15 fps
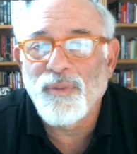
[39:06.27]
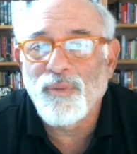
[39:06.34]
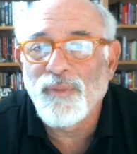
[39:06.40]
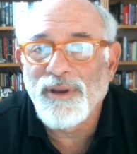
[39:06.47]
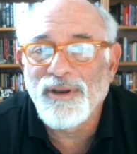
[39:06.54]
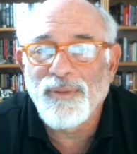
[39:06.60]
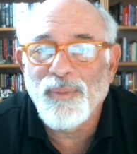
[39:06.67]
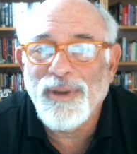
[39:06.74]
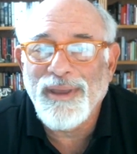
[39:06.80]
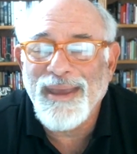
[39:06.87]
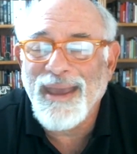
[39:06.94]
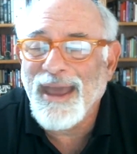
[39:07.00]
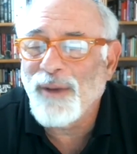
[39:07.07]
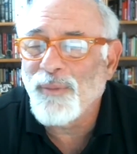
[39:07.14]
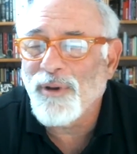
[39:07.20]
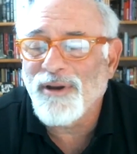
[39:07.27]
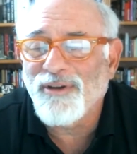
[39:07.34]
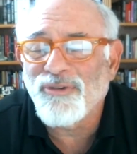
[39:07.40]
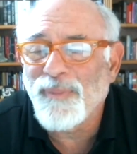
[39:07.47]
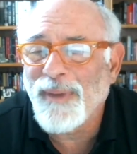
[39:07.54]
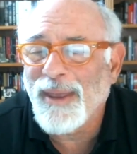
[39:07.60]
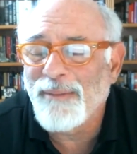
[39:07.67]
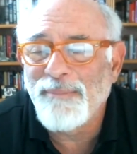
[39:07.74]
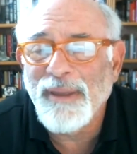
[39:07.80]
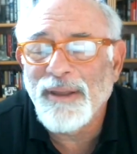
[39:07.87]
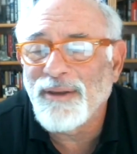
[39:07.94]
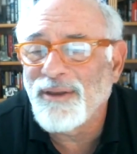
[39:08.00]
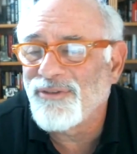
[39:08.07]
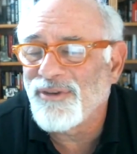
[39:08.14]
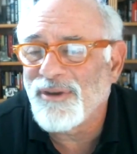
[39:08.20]
We're going to spend
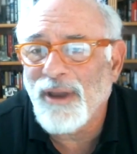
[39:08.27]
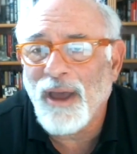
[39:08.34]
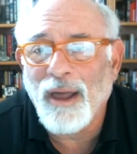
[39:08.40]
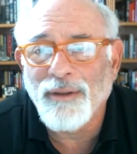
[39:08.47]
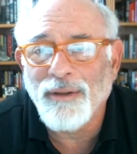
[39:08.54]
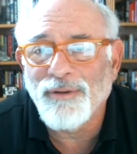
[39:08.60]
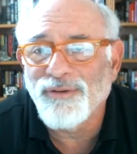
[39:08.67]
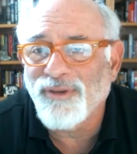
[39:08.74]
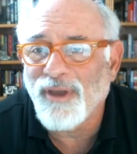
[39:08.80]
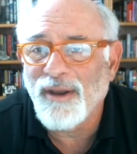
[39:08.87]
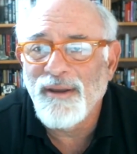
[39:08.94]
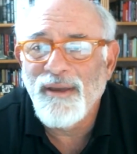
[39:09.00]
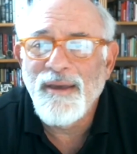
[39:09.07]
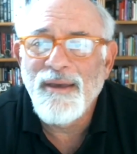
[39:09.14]
millions of dollars on